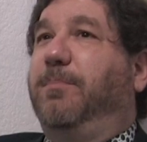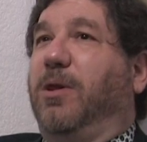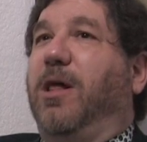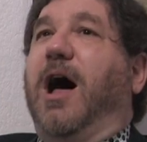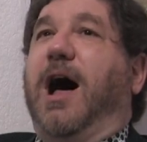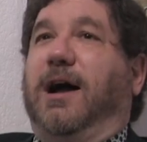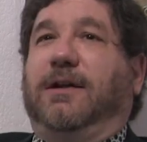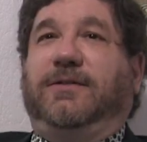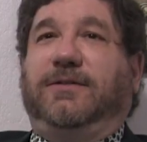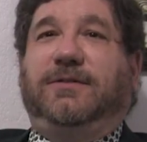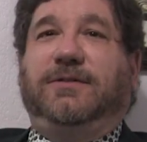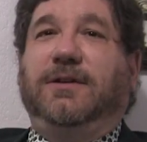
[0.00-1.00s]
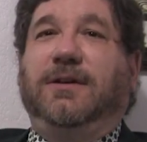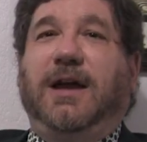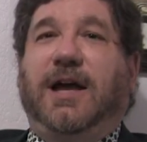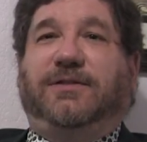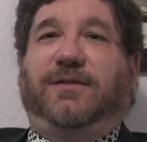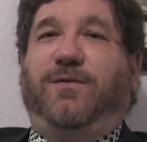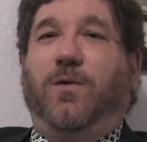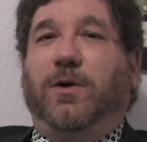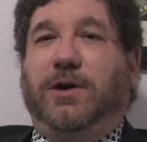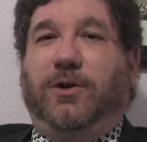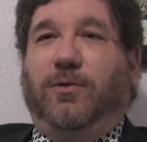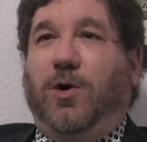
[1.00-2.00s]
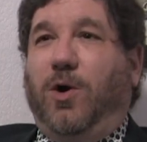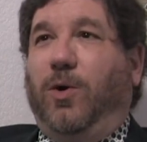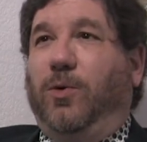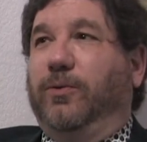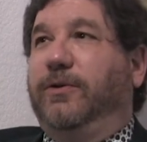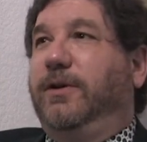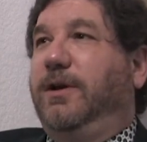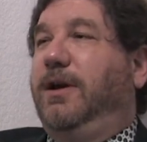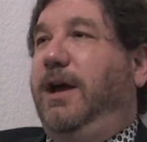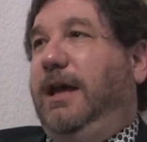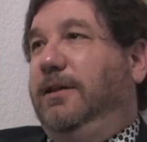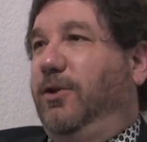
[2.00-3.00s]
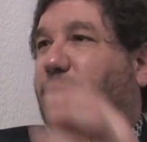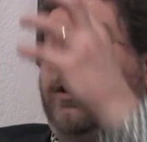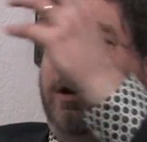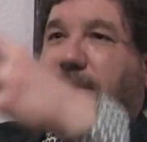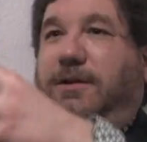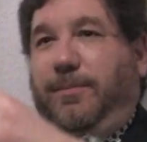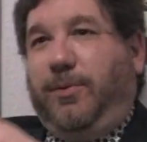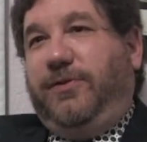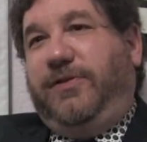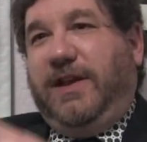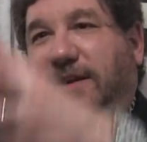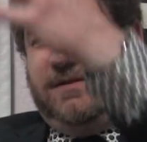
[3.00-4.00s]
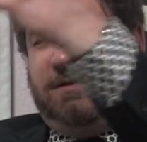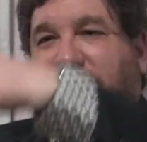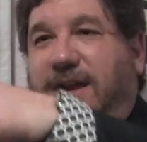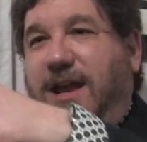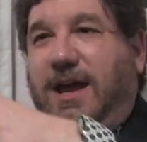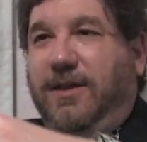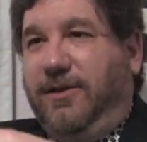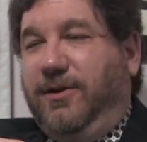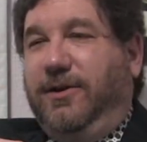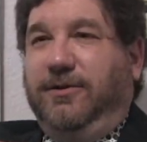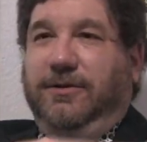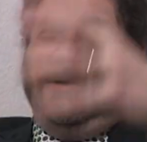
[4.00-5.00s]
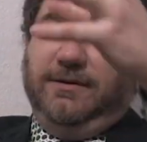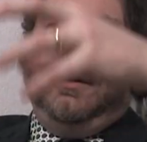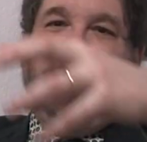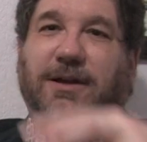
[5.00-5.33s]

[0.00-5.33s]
blocks as a 4-year-old and learning to put things together, and